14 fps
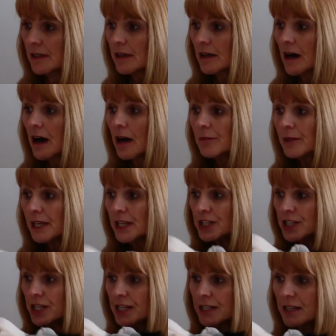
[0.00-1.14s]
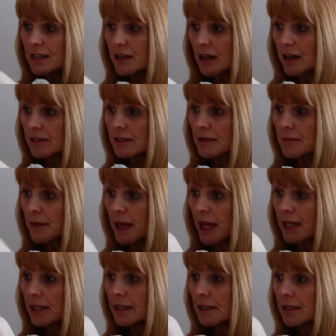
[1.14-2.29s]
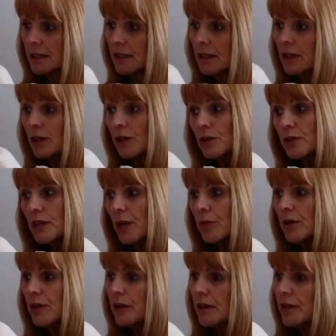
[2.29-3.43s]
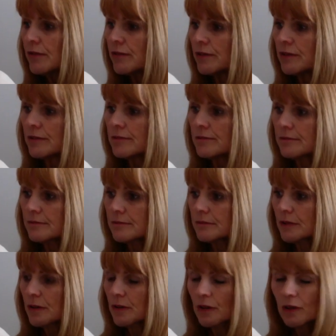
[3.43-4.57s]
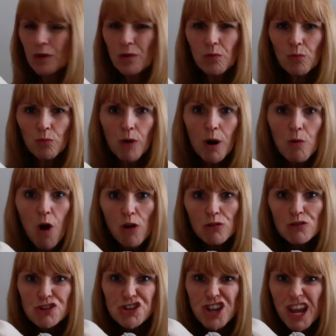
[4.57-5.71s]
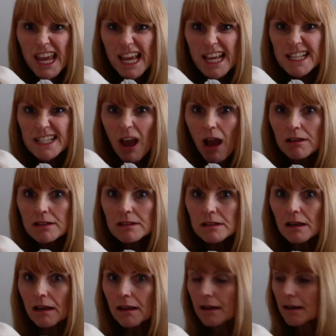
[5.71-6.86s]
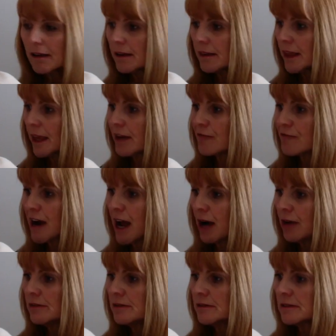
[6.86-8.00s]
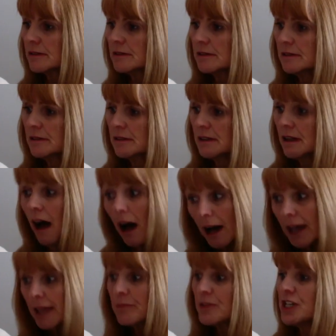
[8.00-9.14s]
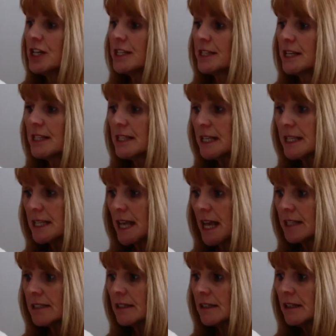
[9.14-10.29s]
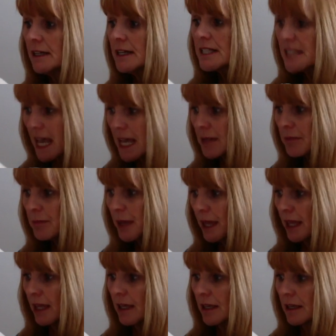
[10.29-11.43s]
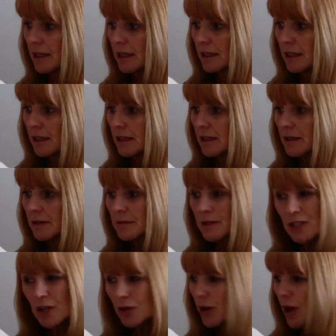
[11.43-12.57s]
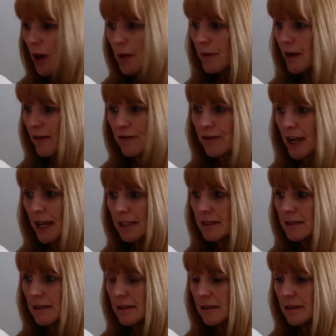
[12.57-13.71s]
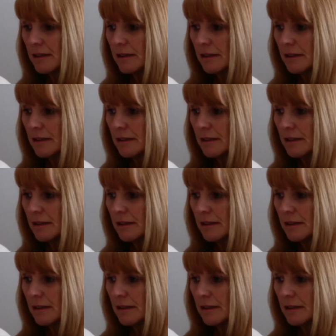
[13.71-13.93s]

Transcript: Calmly, Jesus asked the men who they were looking for. "We want Jesus," they growled. "I am Jesus," he said. "Take me, but don't hurt my friends."